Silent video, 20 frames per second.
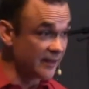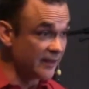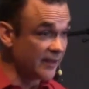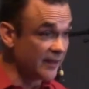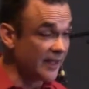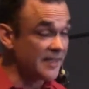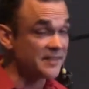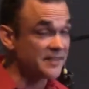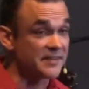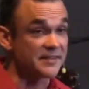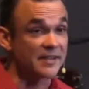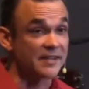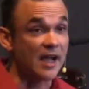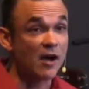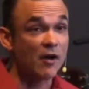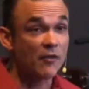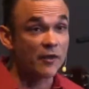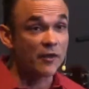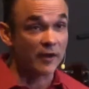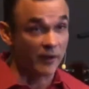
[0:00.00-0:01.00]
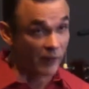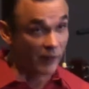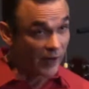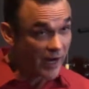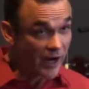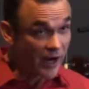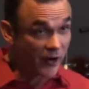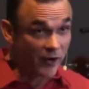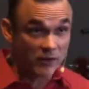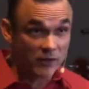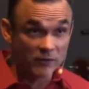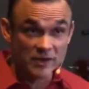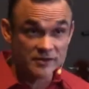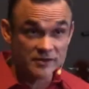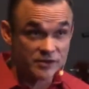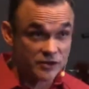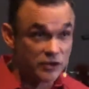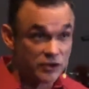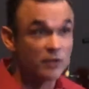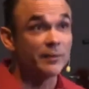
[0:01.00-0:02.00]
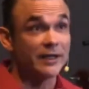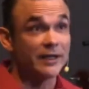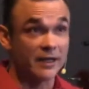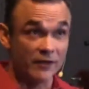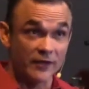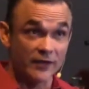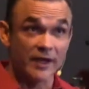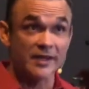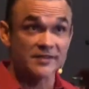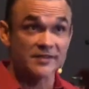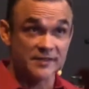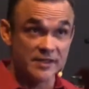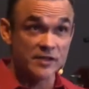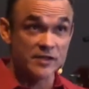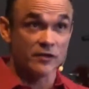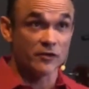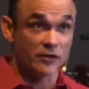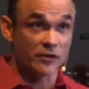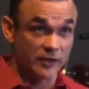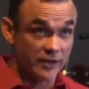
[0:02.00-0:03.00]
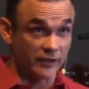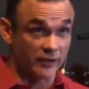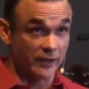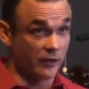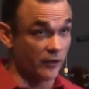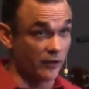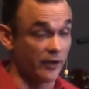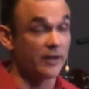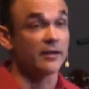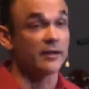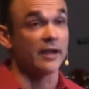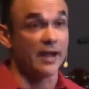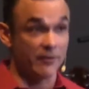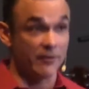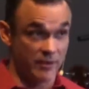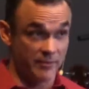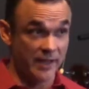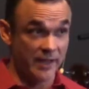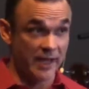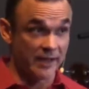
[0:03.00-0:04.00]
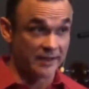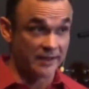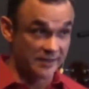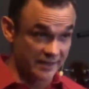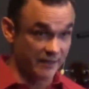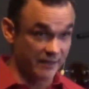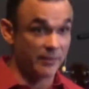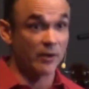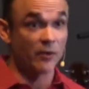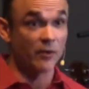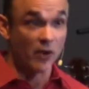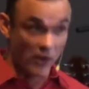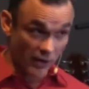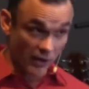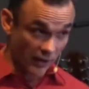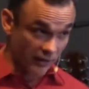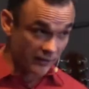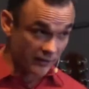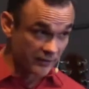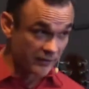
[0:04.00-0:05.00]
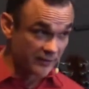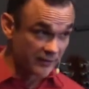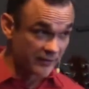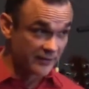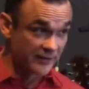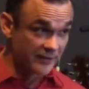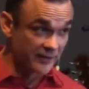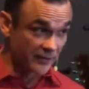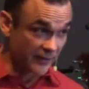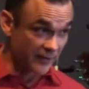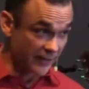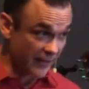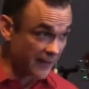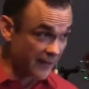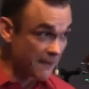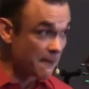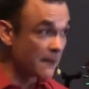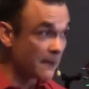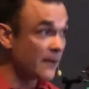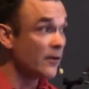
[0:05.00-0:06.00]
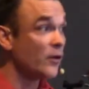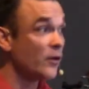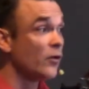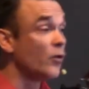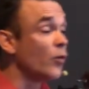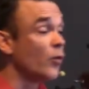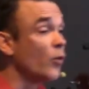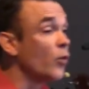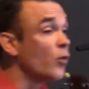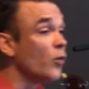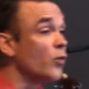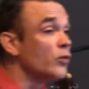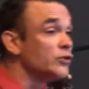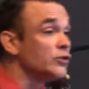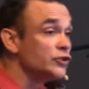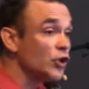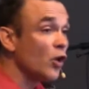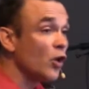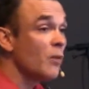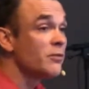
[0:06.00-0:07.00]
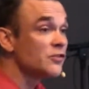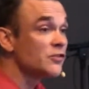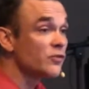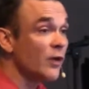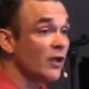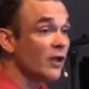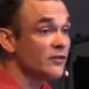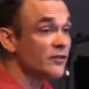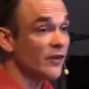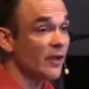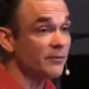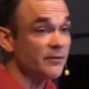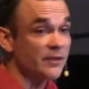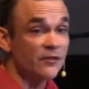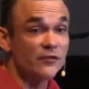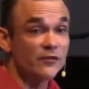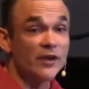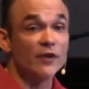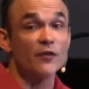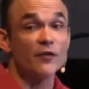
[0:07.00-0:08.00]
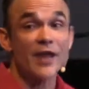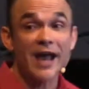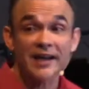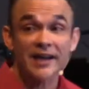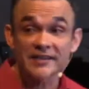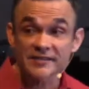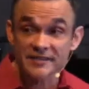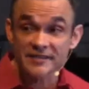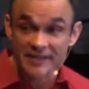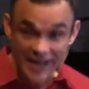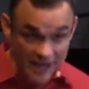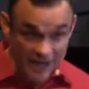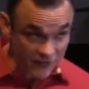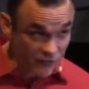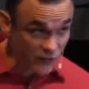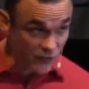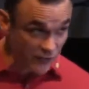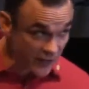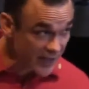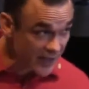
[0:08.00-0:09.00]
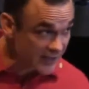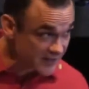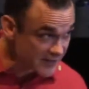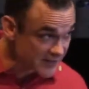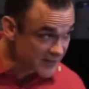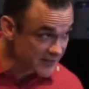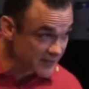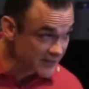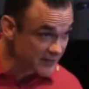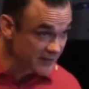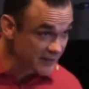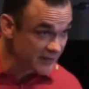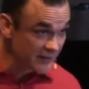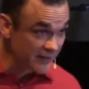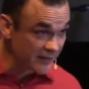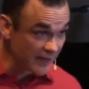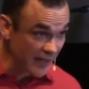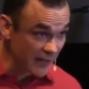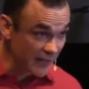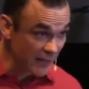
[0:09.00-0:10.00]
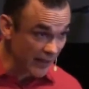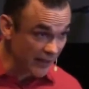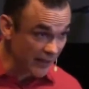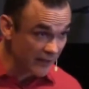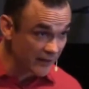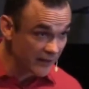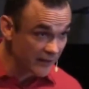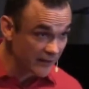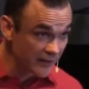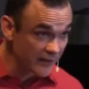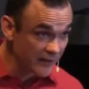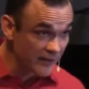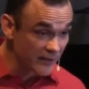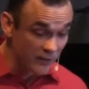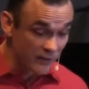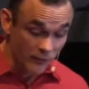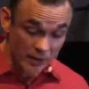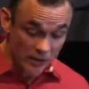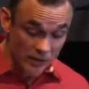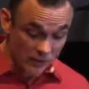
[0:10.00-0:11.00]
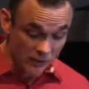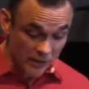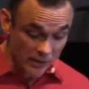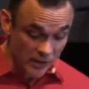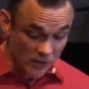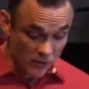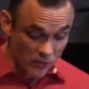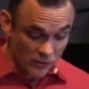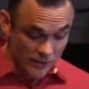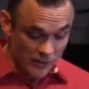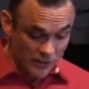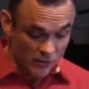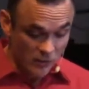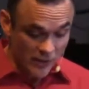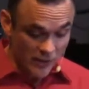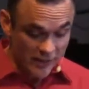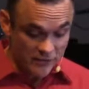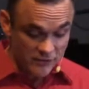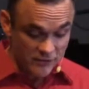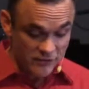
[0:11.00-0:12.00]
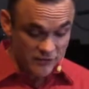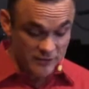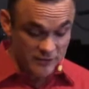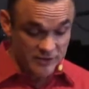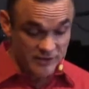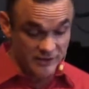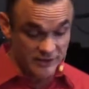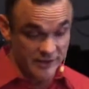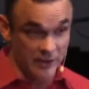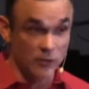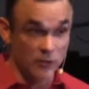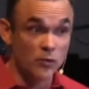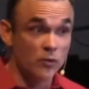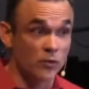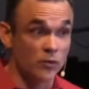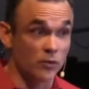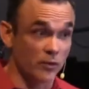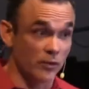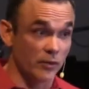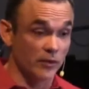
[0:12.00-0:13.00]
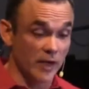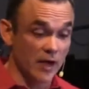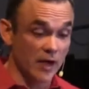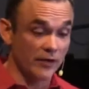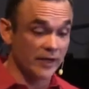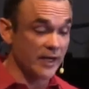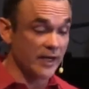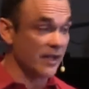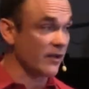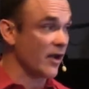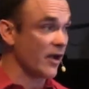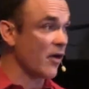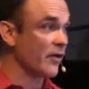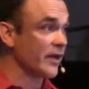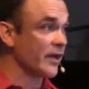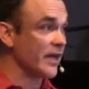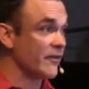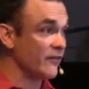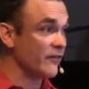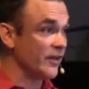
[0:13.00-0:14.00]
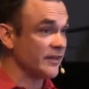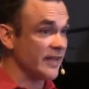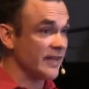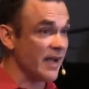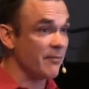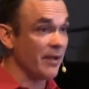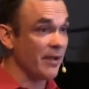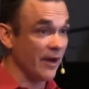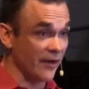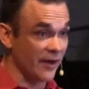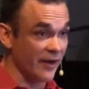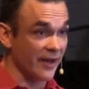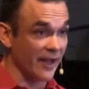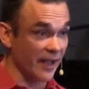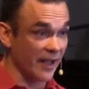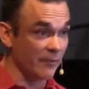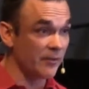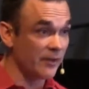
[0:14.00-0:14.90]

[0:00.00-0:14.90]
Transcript: He says, Now uh, what I heard wasn't true, but now that I see you clearly, Lord, I repent because I've been wrong. Okay? Job was well developed in fear. That is not for us. Amen? Right. We, don't, we, don't, we don't look at those scriptures and say, Ooh, how can I, how can I fit that paradigm?